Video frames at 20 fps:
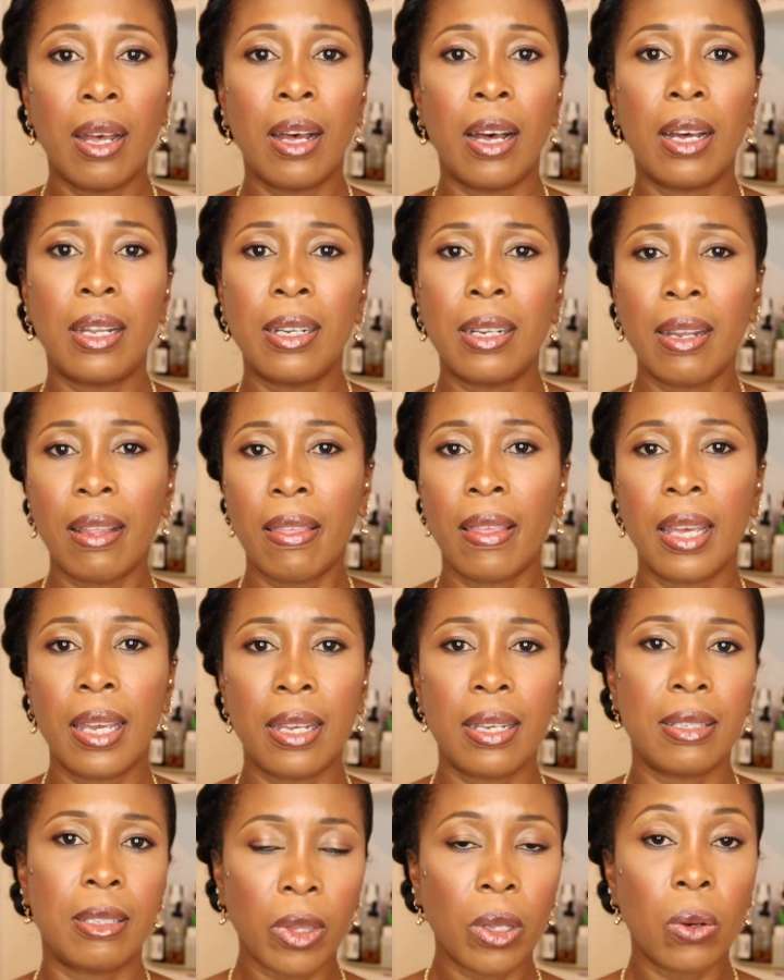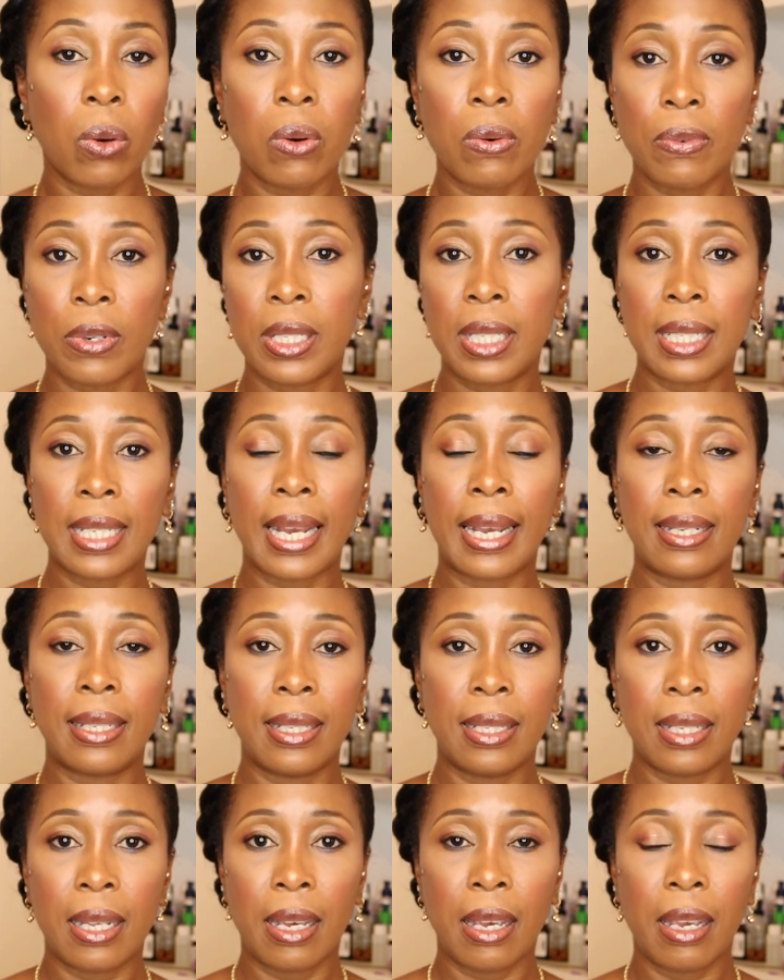Another thing is over
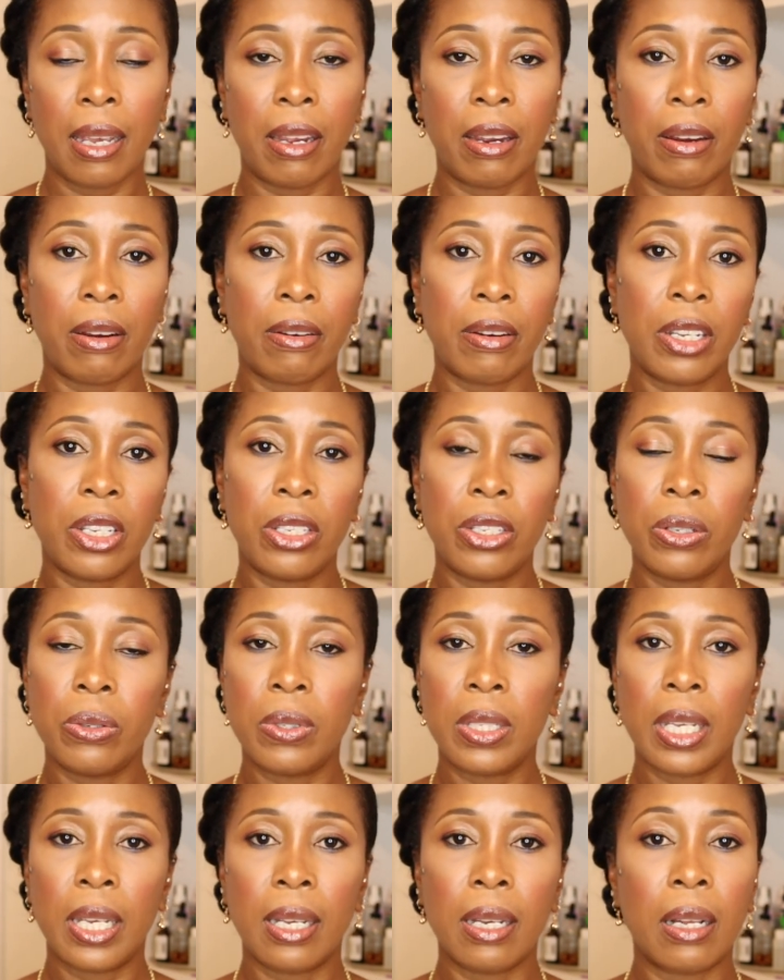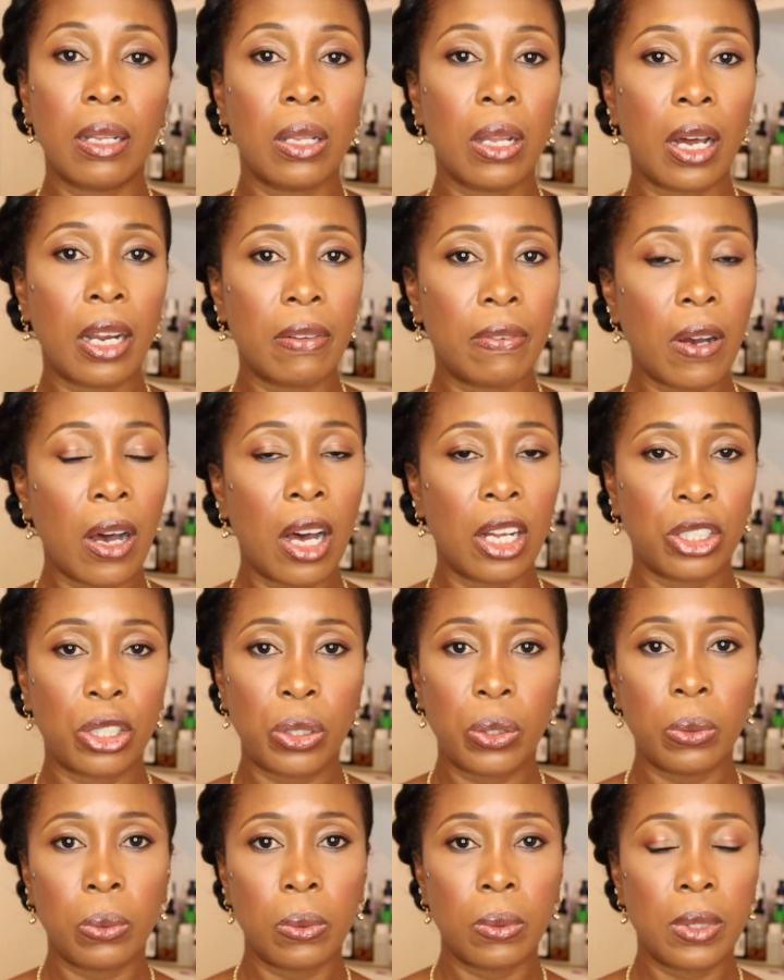styling the hair and using a lot of hot
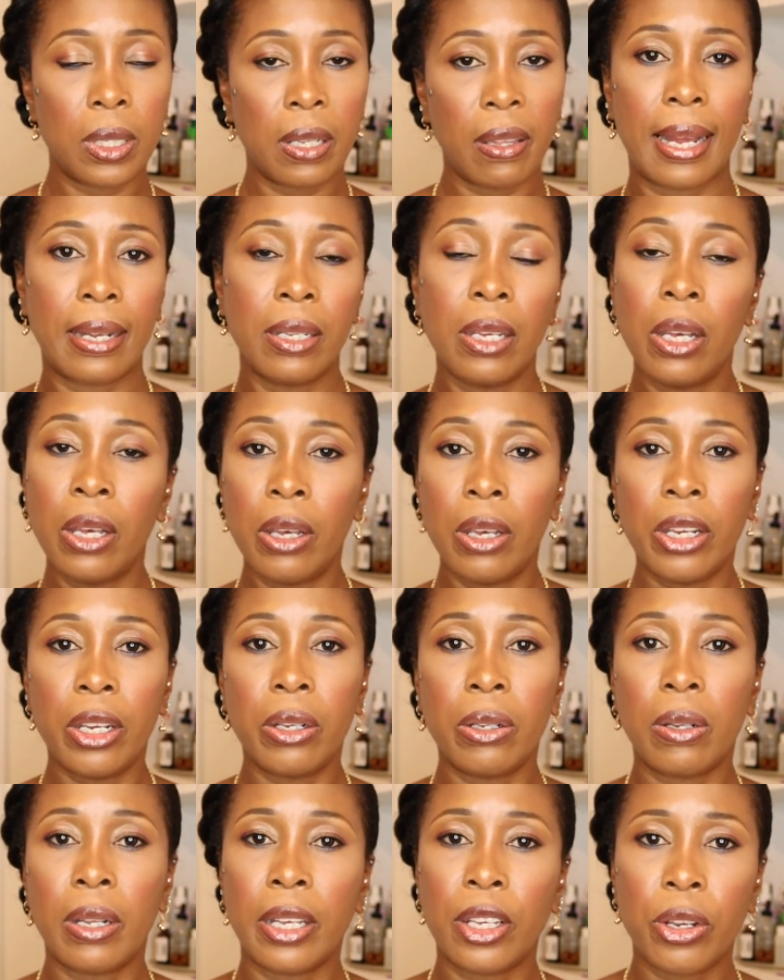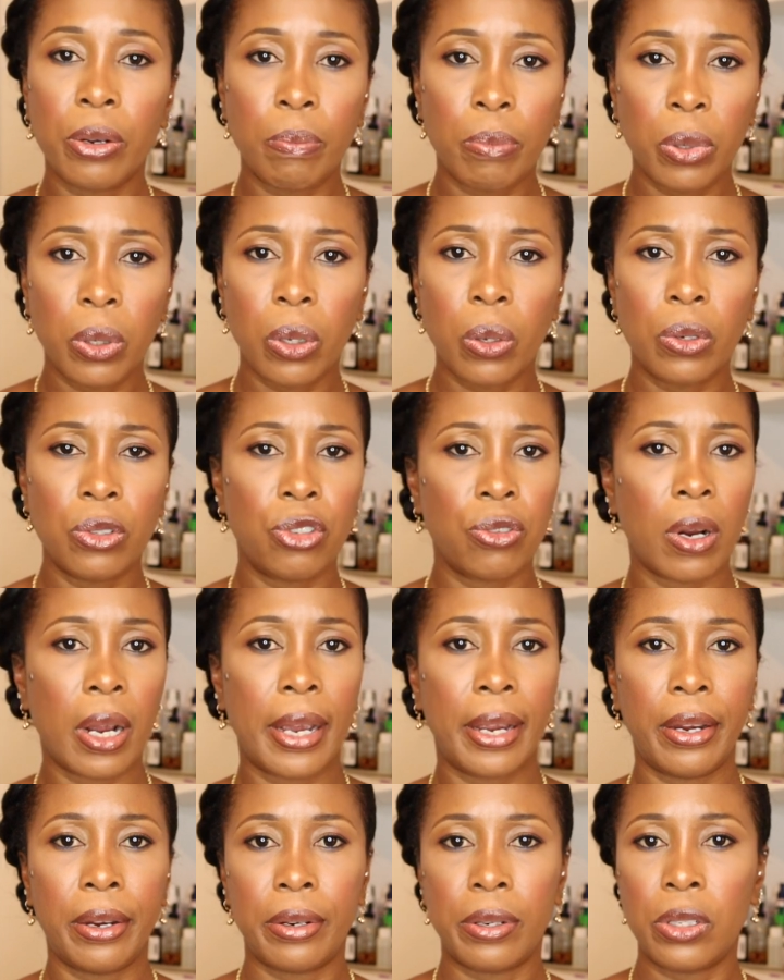tools and that, you know, like your blow
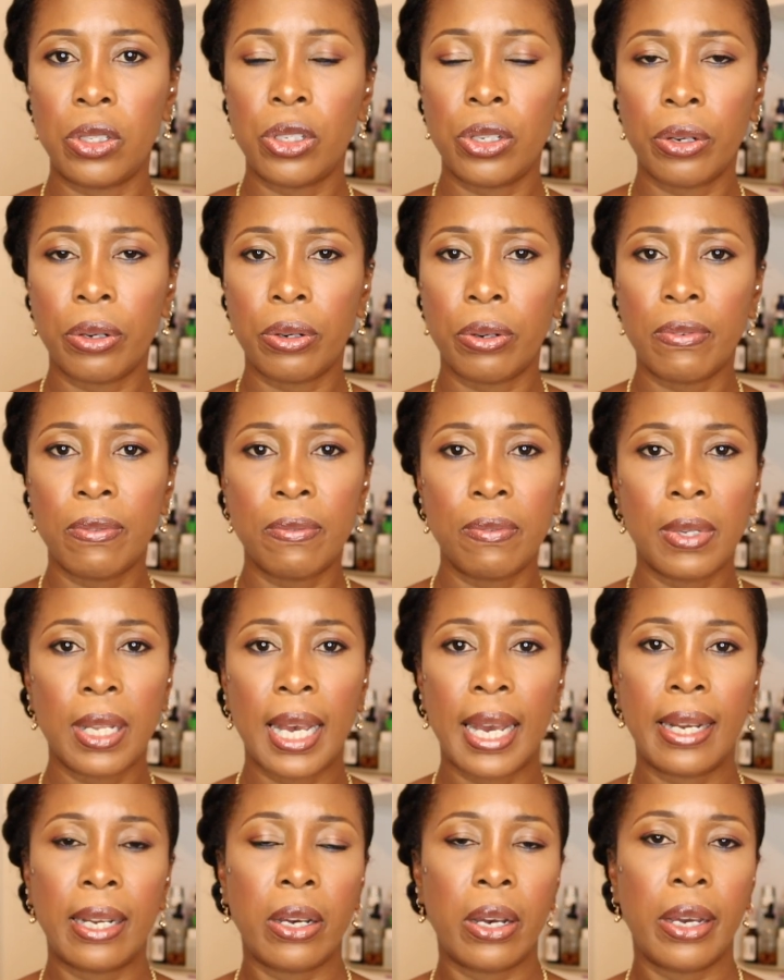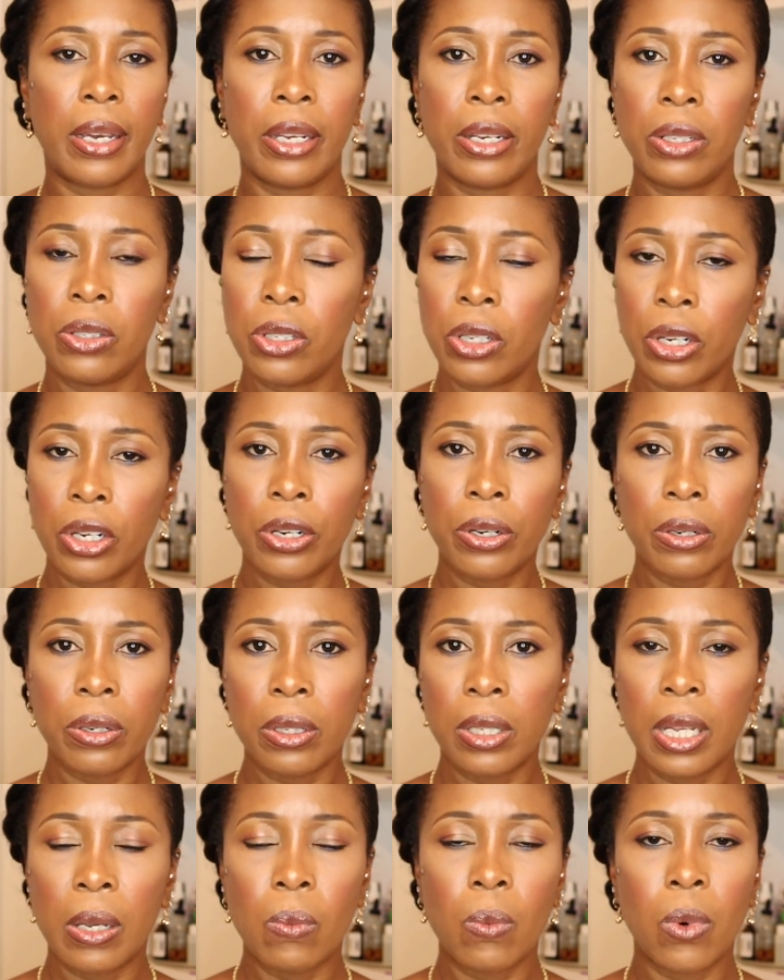dryers, your flat irons, your
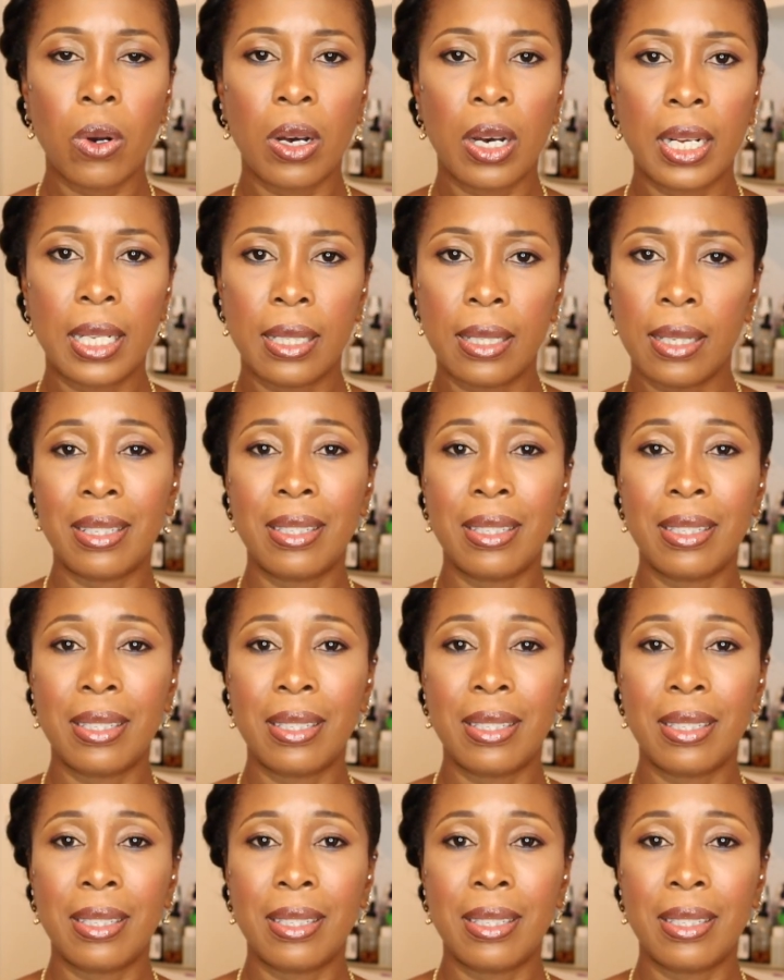curling wands.